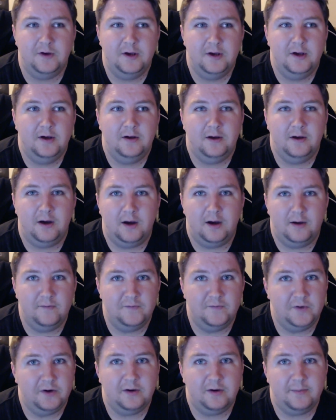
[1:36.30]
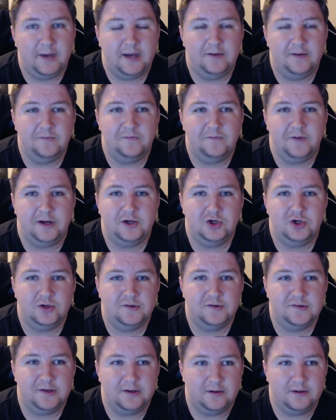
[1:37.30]
uh, very bad
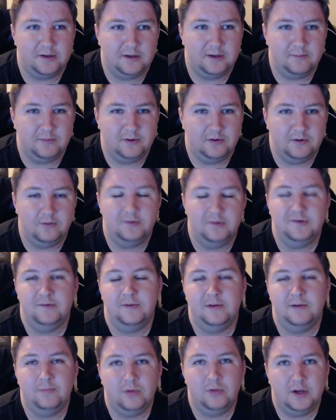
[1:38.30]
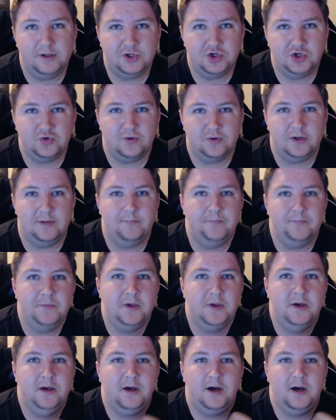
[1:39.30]
infections that could give me go into my bloodstream,
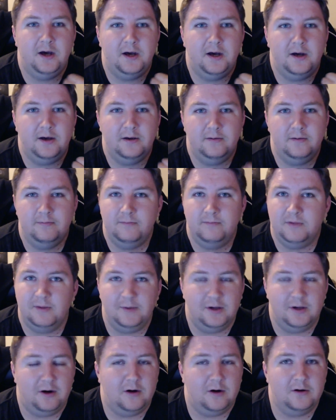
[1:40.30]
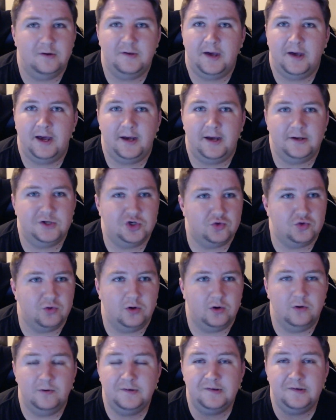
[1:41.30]
uh, give me heart attacks,
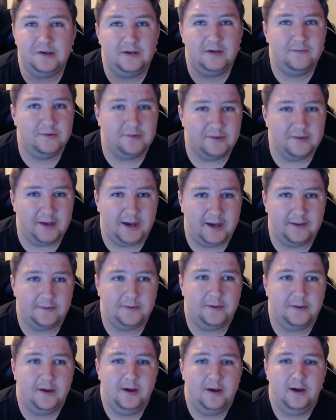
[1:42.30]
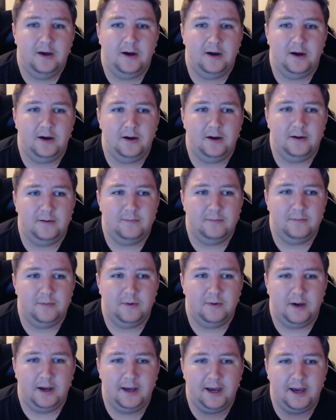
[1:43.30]
strokes, even death. Um,
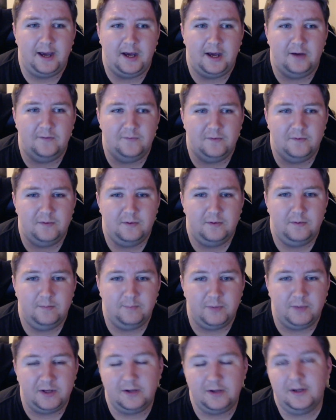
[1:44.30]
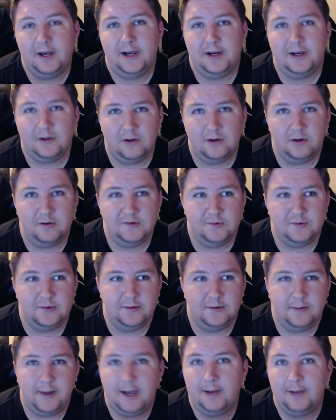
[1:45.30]
I have been diagnosed with
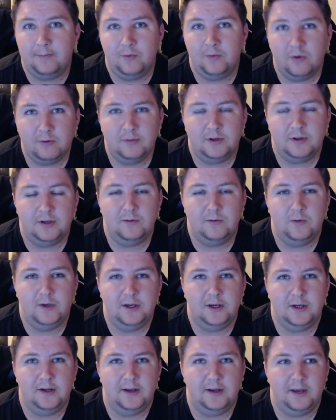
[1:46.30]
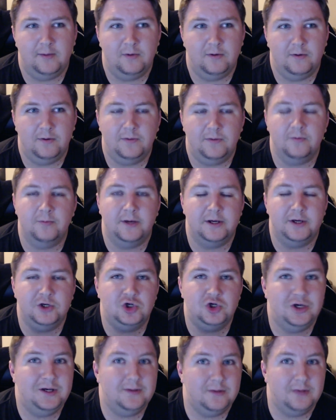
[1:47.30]
an abnormally weak enamel through my
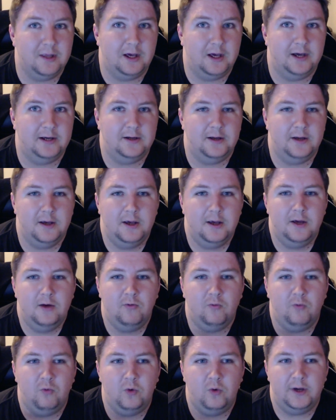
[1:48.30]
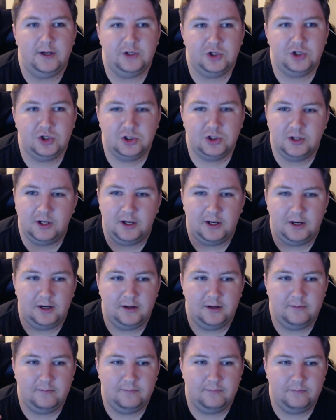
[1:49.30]
gene line, which,
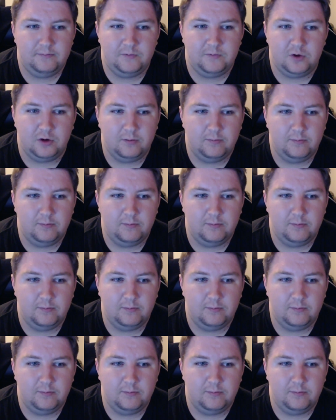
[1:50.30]
uh, you know,